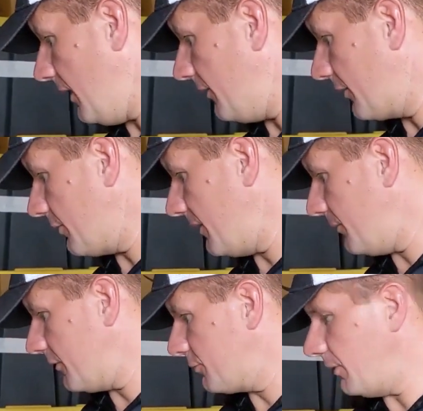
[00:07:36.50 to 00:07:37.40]

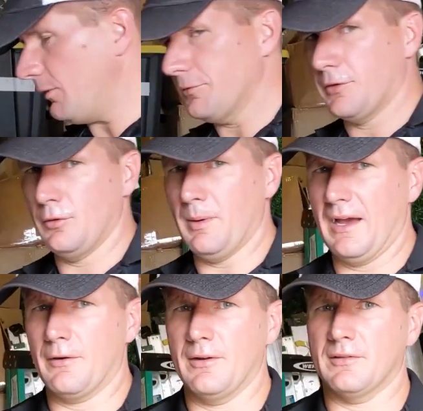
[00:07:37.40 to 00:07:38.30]
Greenworks will hold 2
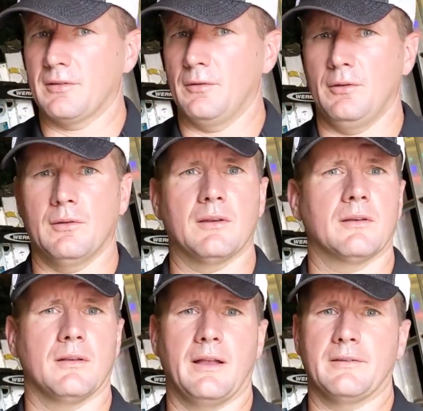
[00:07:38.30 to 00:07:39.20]
batteries, so you
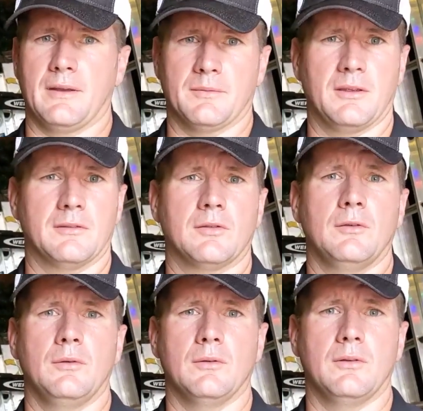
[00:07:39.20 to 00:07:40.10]
can a lot of times get
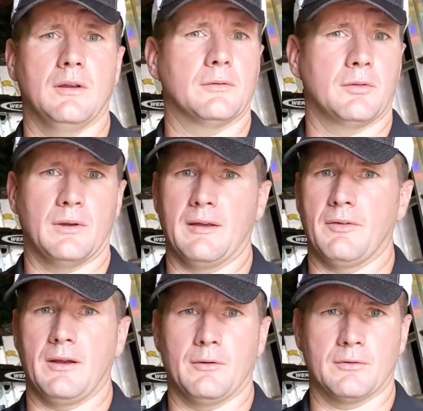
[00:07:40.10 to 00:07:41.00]

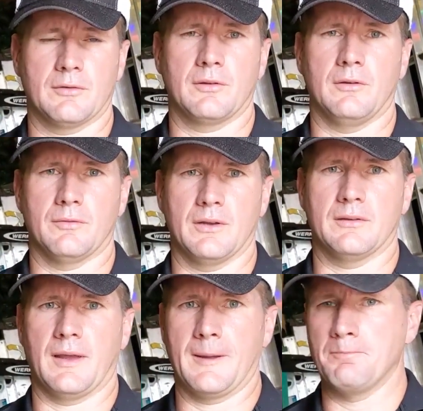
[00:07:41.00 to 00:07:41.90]
2.5 hours or so of
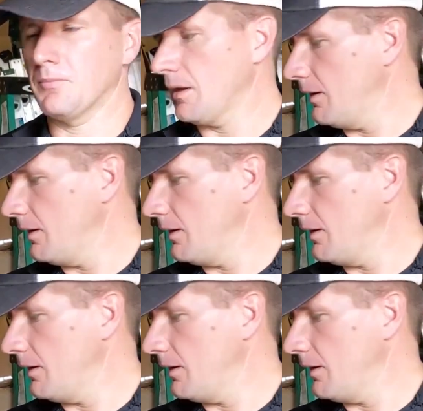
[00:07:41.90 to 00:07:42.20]
runtime.